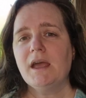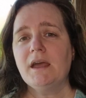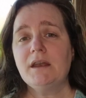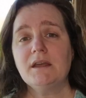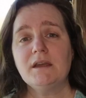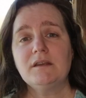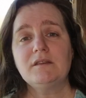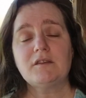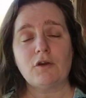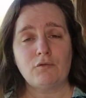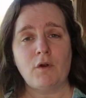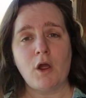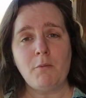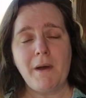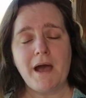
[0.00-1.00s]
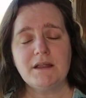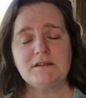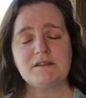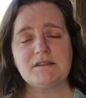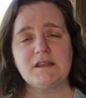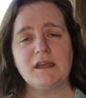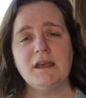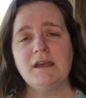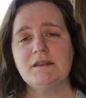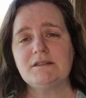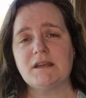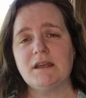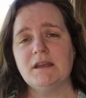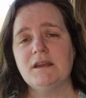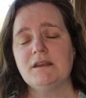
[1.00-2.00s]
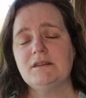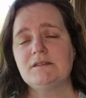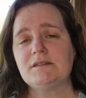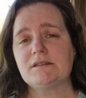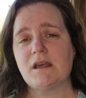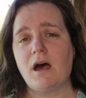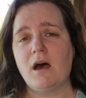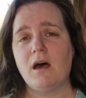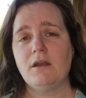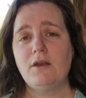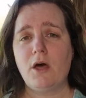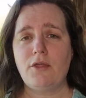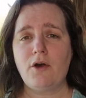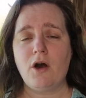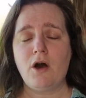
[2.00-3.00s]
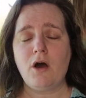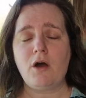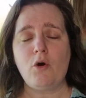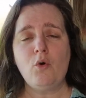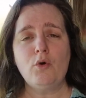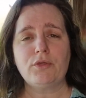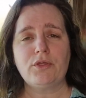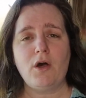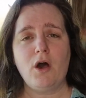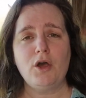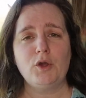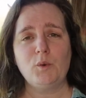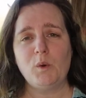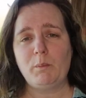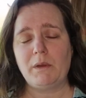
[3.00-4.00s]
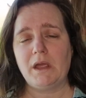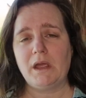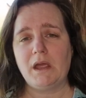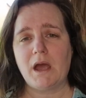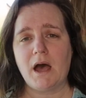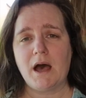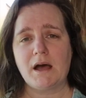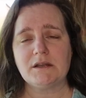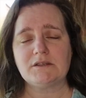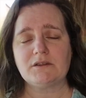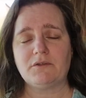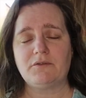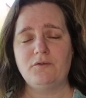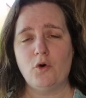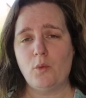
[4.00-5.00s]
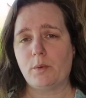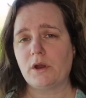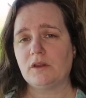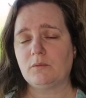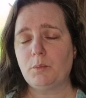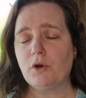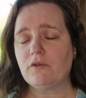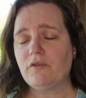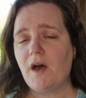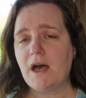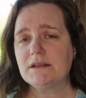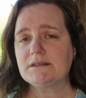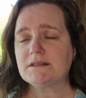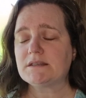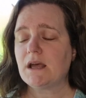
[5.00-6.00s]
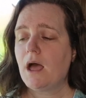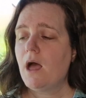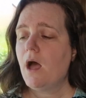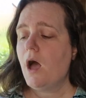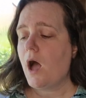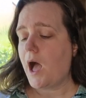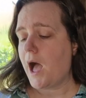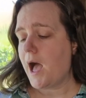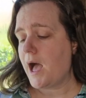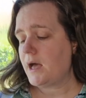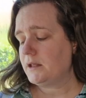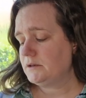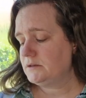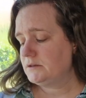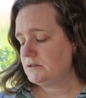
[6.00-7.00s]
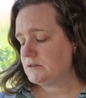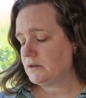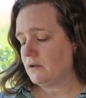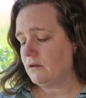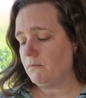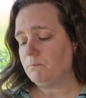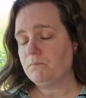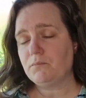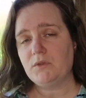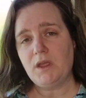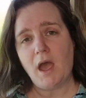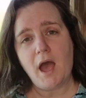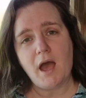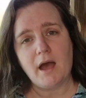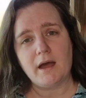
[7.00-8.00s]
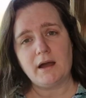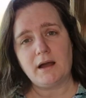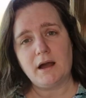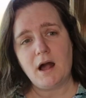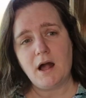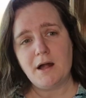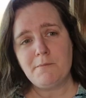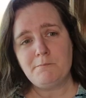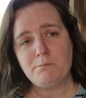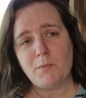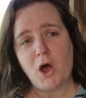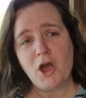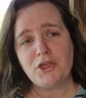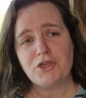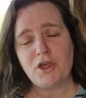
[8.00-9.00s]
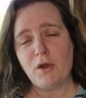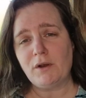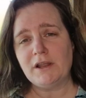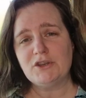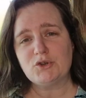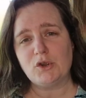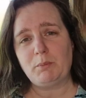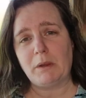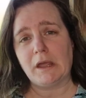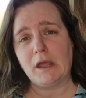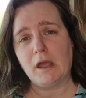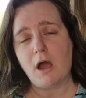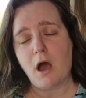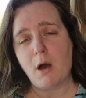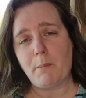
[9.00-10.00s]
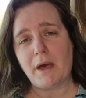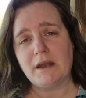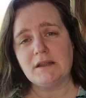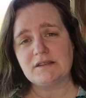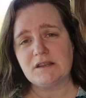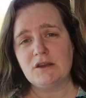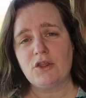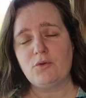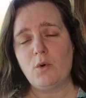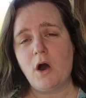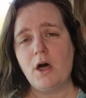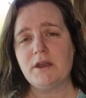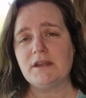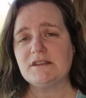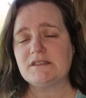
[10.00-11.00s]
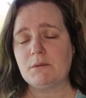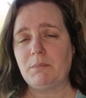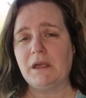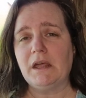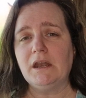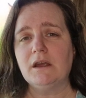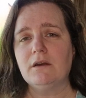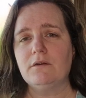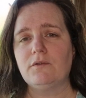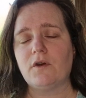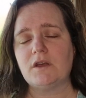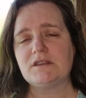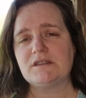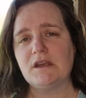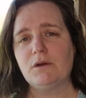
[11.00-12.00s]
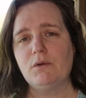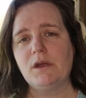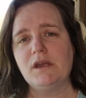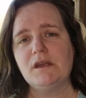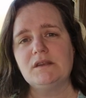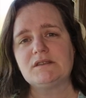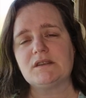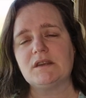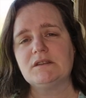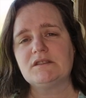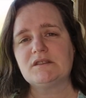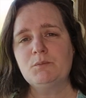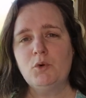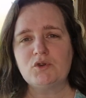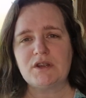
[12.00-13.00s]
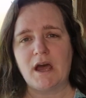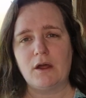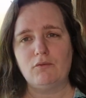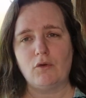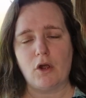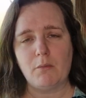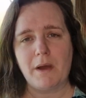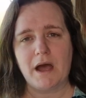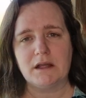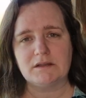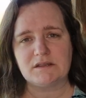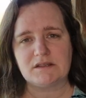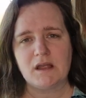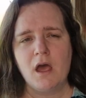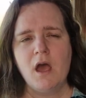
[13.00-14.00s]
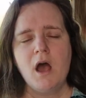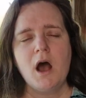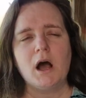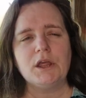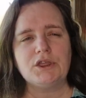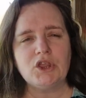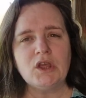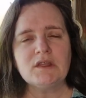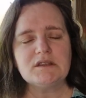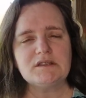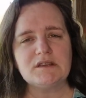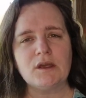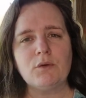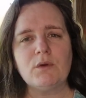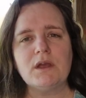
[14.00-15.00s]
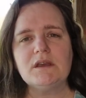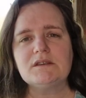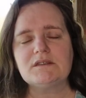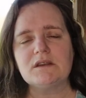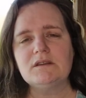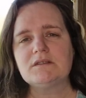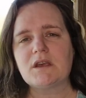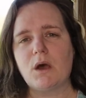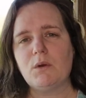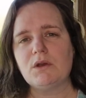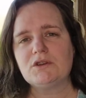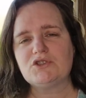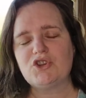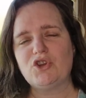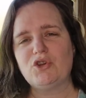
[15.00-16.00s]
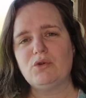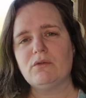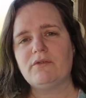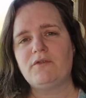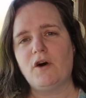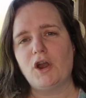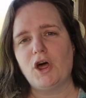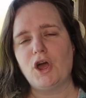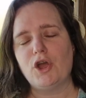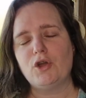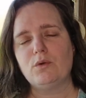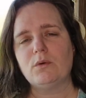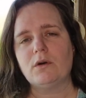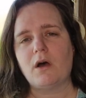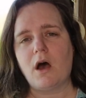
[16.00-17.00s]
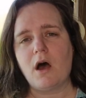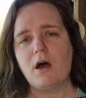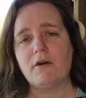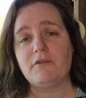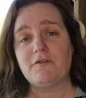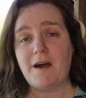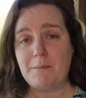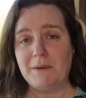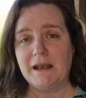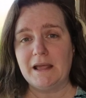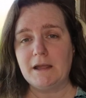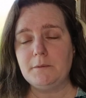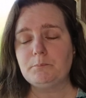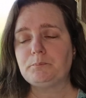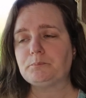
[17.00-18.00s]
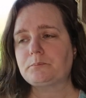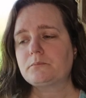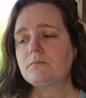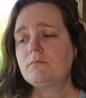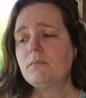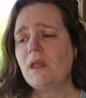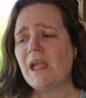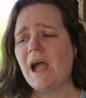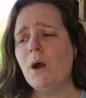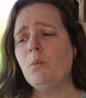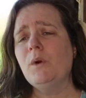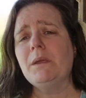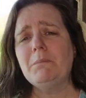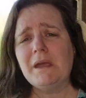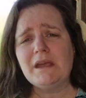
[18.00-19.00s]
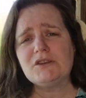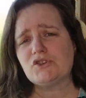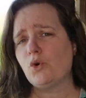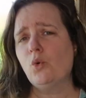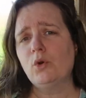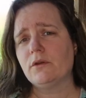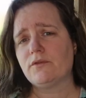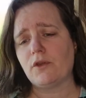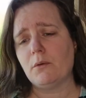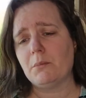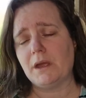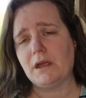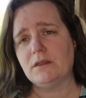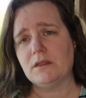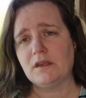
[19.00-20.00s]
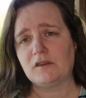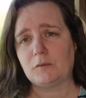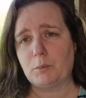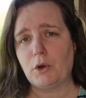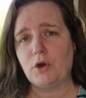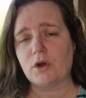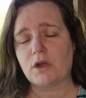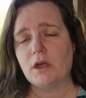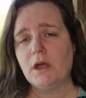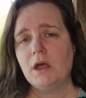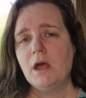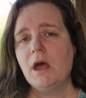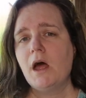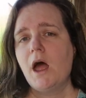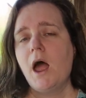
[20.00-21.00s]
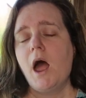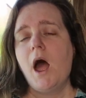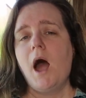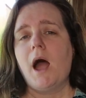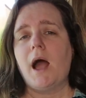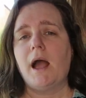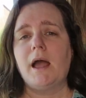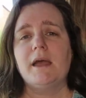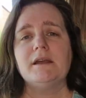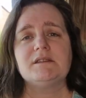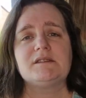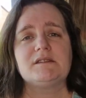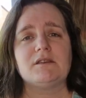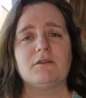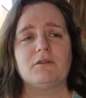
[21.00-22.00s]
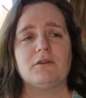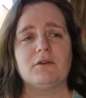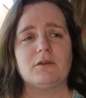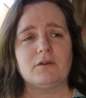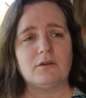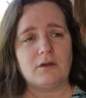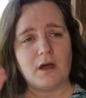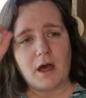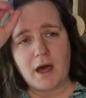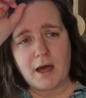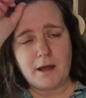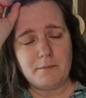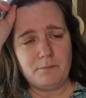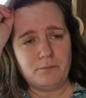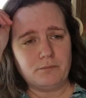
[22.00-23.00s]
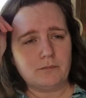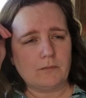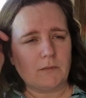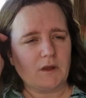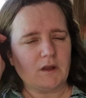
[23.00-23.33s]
It is a romance. It is another author who will be at Four Brits Book Fest, and yeah, um, I thoroughly enjoyed picking it up. And it's another one. It's the beginning of a series. It's small town romance. I think the series is going to follow uh, family. And we meet all of them in this book. It's... Um,